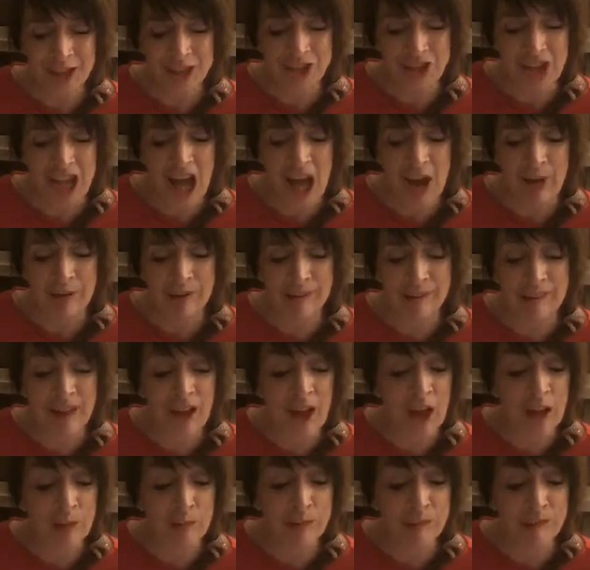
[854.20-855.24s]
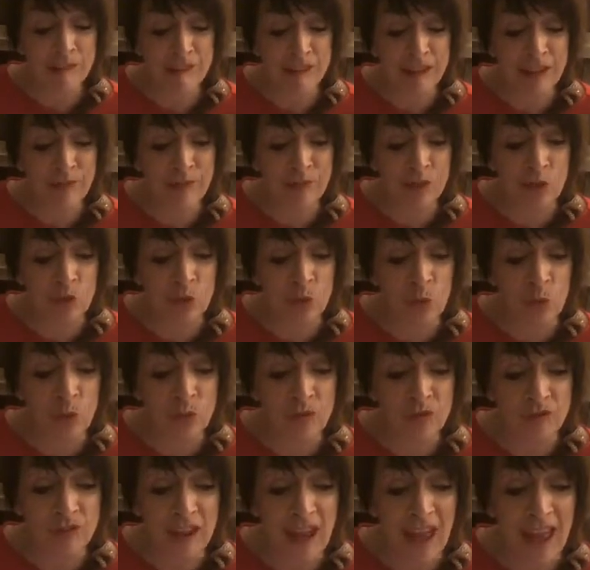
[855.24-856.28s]
Shahrazad perceived the dawn
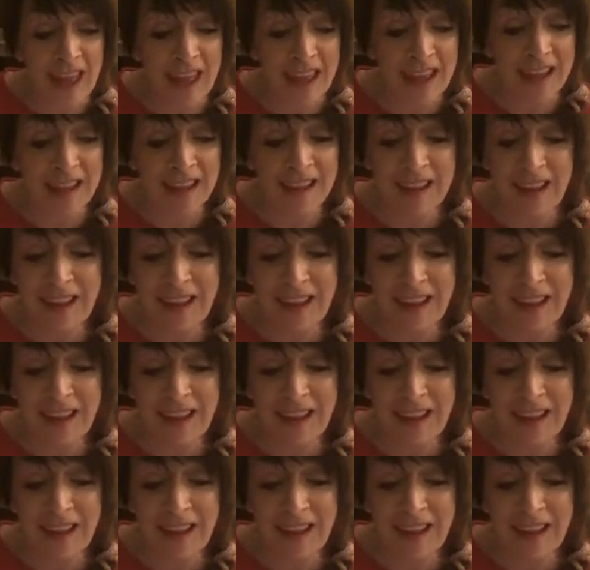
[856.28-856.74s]
of day